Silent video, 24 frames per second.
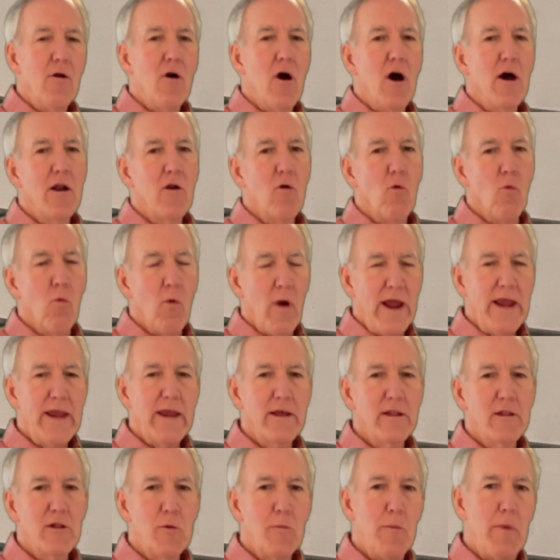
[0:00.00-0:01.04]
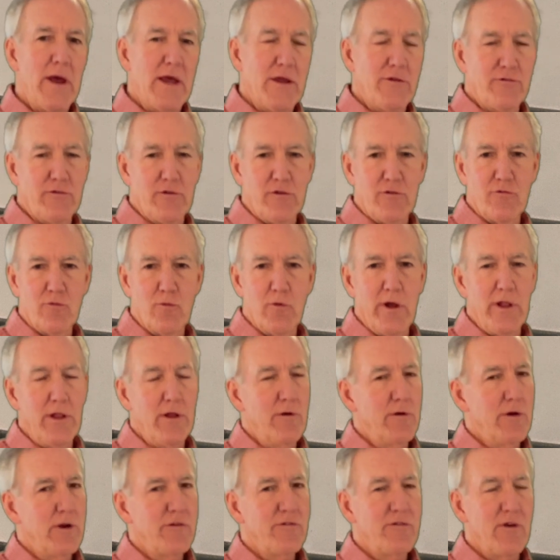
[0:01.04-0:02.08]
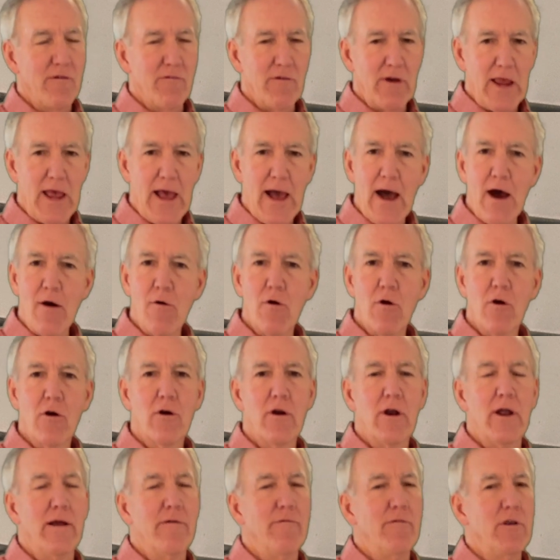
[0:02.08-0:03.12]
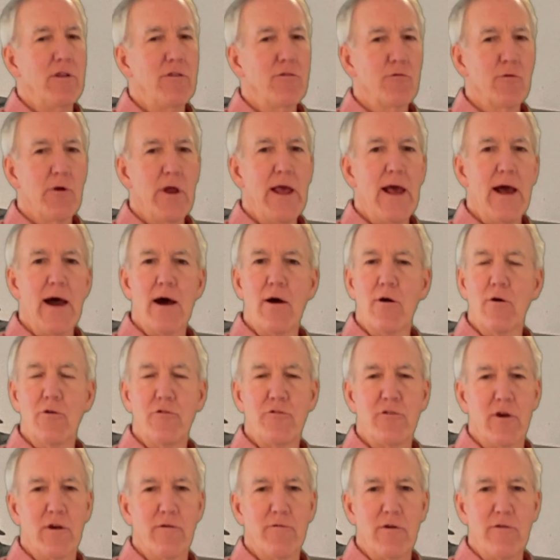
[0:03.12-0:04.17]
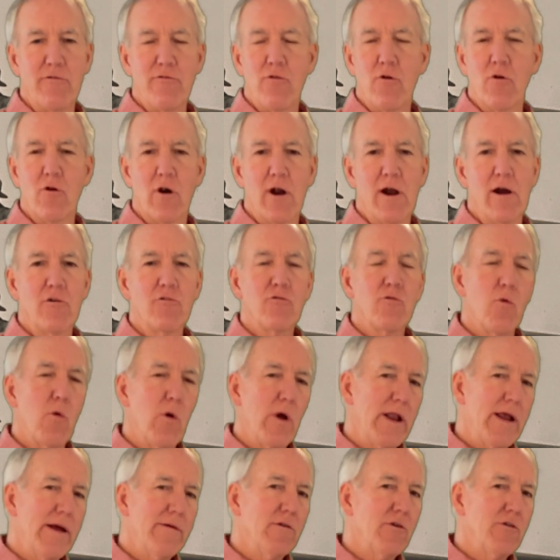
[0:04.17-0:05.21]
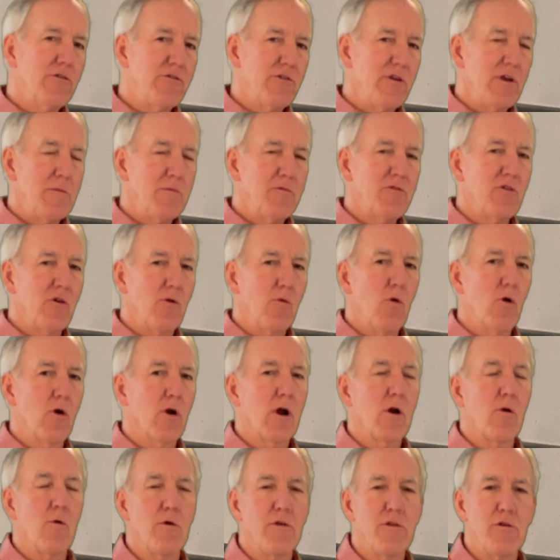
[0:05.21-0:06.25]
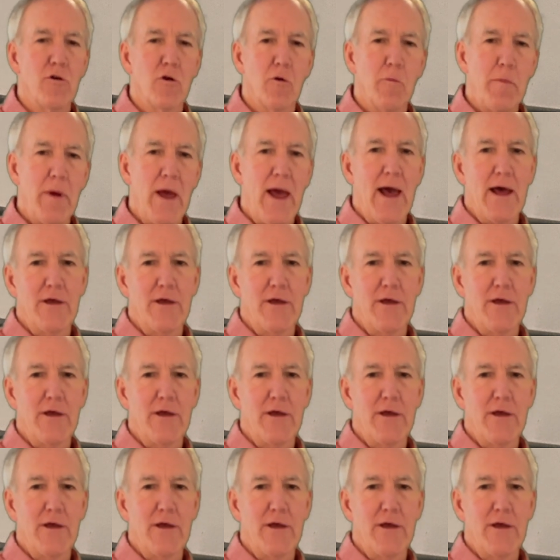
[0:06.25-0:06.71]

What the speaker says: on a regular basis, whether it's every hour, every 3 hours, every 4 hours, whatever seems to work with your